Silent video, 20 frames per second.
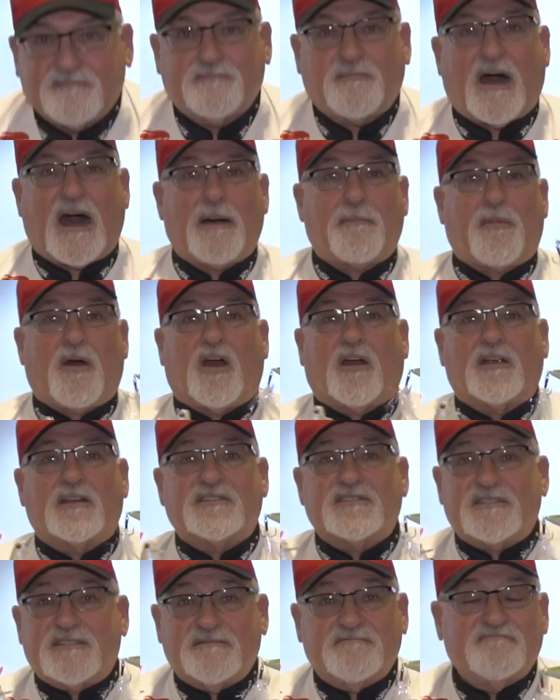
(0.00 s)
Pop
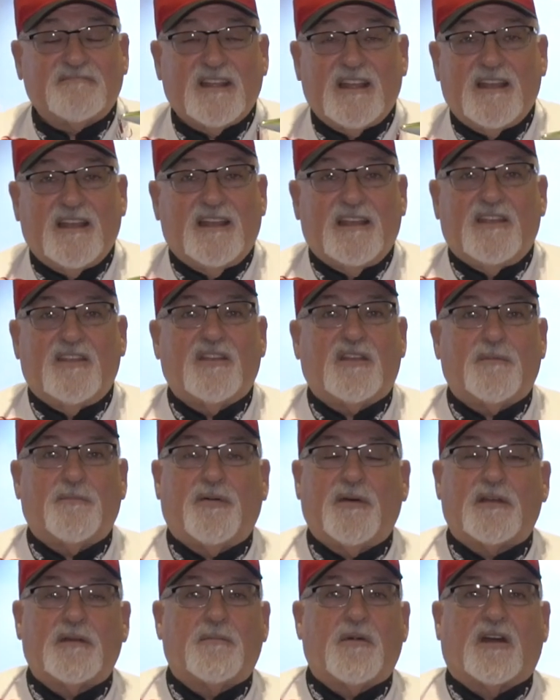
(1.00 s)
R's. You can
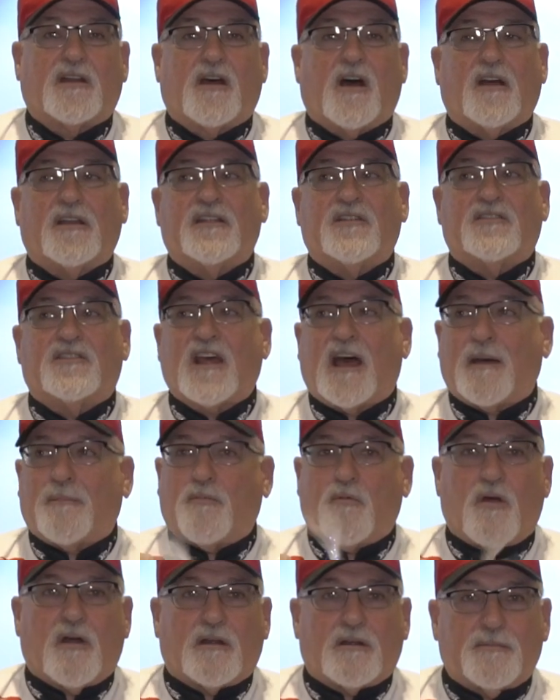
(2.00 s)
put them on all your
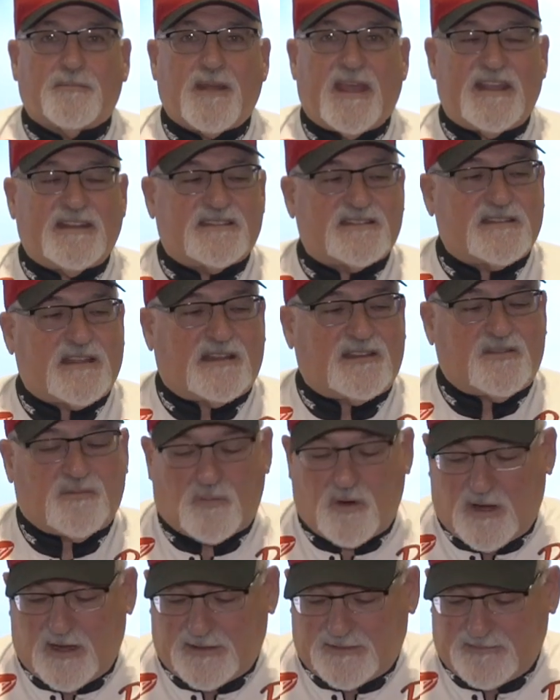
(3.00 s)
topwater baits that
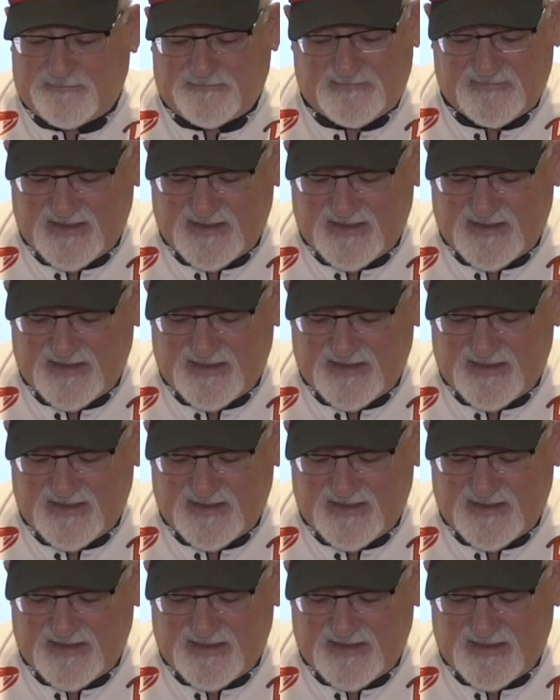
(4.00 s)
you want.